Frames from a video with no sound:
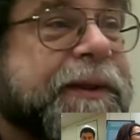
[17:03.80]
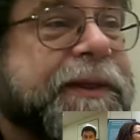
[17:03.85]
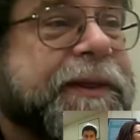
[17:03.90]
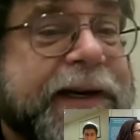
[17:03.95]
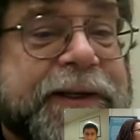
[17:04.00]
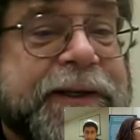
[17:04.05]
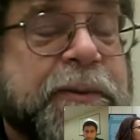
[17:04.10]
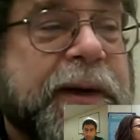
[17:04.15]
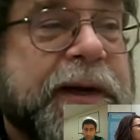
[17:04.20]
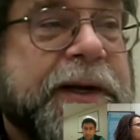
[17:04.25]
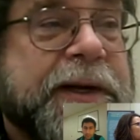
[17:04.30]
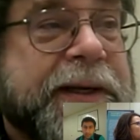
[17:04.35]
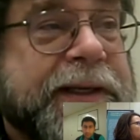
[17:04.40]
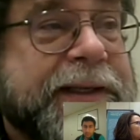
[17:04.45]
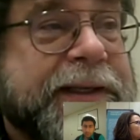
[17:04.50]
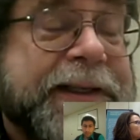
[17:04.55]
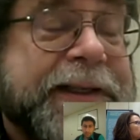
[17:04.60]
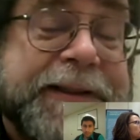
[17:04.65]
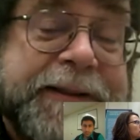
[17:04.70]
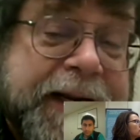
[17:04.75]
with it as well,
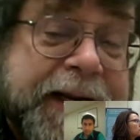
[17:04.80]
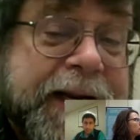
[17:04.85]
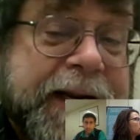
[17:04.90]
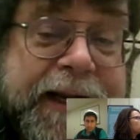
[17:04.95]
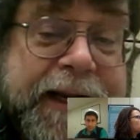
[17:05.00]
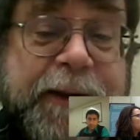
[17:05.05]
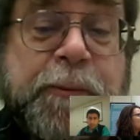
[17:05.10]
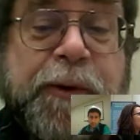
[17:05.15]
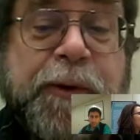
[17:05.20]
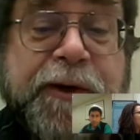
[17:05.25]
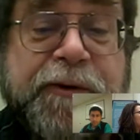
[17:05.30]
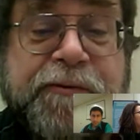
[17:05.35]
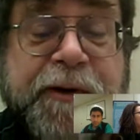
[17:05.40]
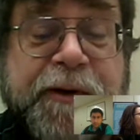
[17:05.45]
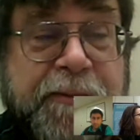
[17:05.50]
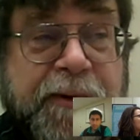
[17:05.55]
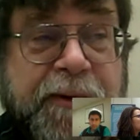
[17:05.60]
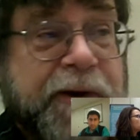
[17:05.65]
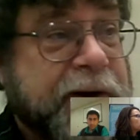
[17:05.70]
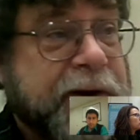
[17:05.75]
and it worked
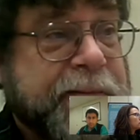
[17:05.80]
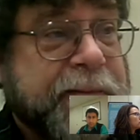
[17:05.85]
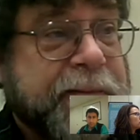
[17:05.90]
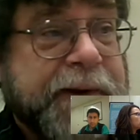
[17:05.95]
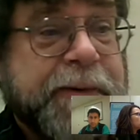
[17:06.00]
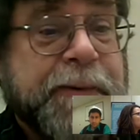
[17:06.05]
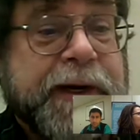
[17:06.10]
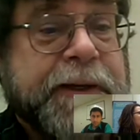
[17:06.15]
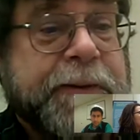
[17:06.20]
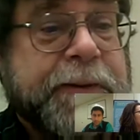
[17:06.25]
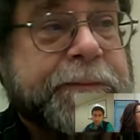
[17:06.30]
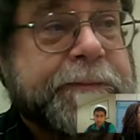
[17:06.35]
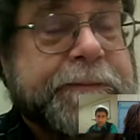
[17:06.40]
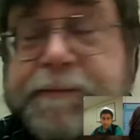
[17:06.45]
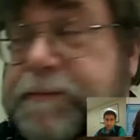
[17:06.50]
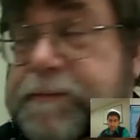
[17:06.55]
remarkably well.